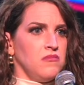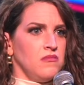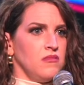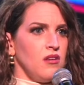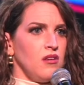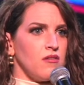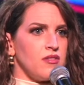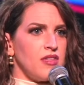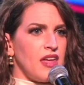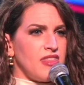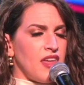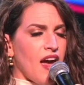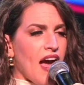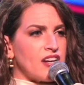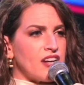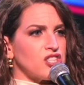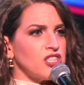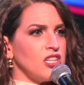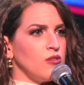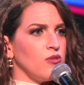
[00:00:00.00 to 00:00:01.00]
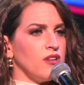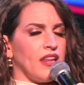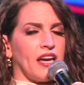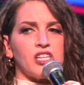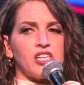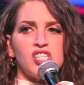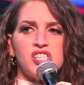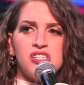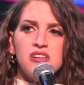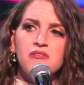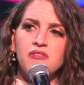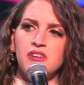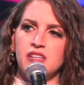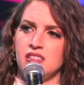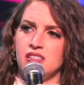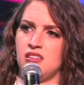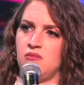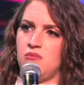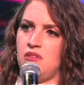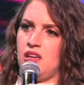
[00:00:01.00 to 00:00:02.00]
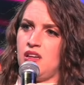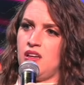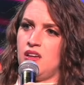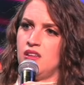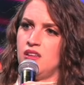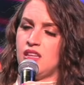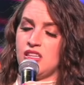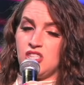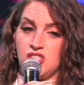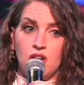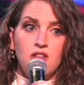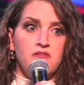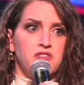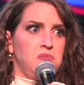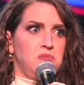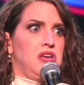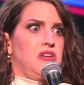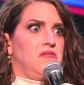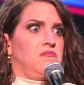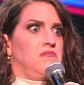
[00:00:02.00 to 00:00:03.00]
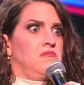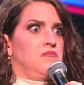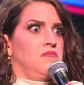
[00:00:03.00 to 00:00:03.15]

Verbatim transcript: No, they actually were like a servant to me. They served me.